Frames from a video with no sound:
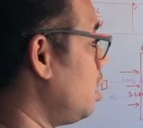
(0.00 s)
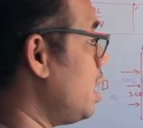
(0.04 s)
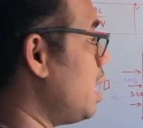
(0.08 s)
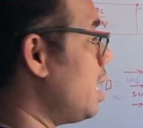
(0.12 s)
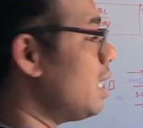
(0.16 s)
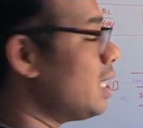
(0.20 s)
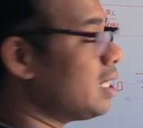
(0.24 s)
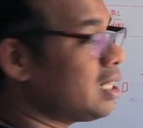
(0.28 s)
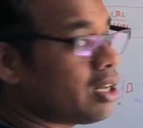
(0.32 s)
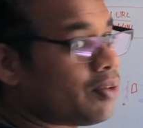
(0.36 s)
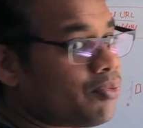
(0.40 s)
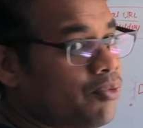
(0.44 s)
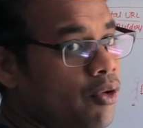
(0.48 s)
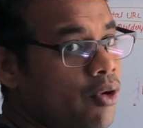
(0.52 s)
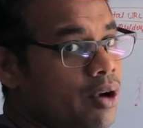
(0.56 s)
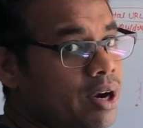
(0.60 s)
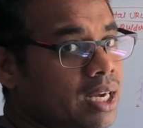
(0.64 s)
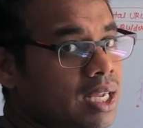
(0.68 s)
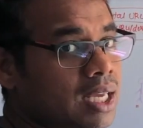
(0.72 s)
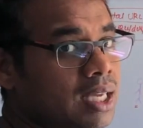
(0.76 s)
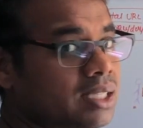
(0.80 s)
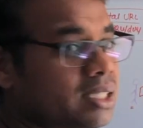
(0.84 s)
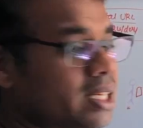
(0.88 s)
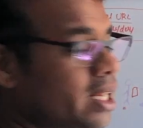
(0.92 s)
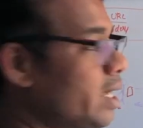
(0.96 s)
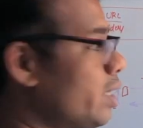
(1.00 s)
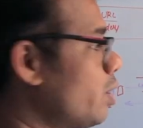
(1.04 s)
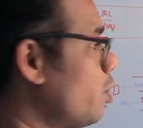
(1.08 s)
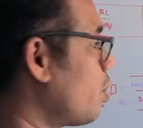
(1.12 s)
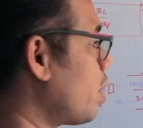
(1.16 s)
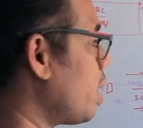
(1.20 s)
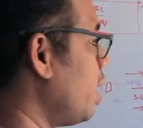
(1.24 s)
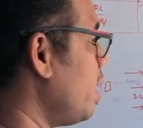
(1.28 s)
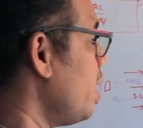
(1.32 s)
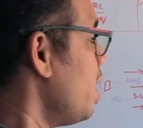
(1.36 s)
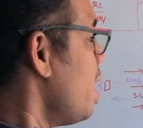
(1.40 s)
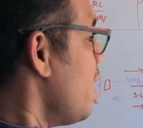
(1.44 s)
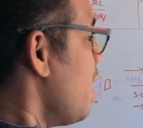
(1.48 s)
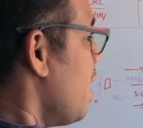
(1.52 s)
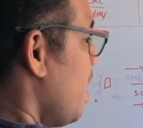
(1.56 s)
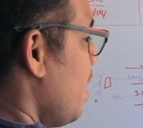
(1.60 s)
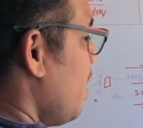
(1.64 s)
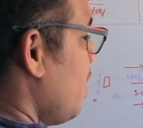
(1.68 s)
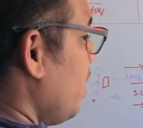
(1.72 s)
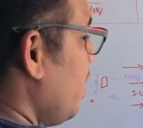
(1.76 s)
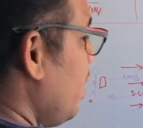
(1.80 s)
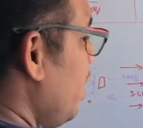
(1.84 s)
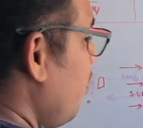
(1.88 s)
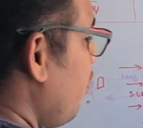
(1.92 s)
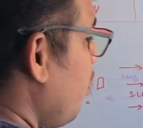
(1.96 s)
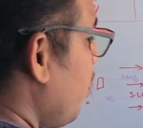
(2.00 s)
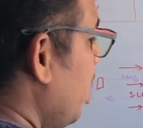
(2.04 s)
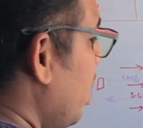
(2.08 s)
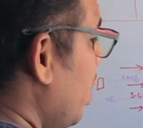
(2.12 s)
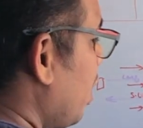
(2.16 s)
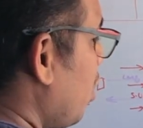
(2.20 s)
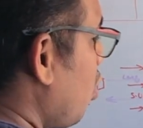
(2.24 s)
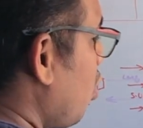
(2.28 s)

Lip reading: another point is like, okay, if we are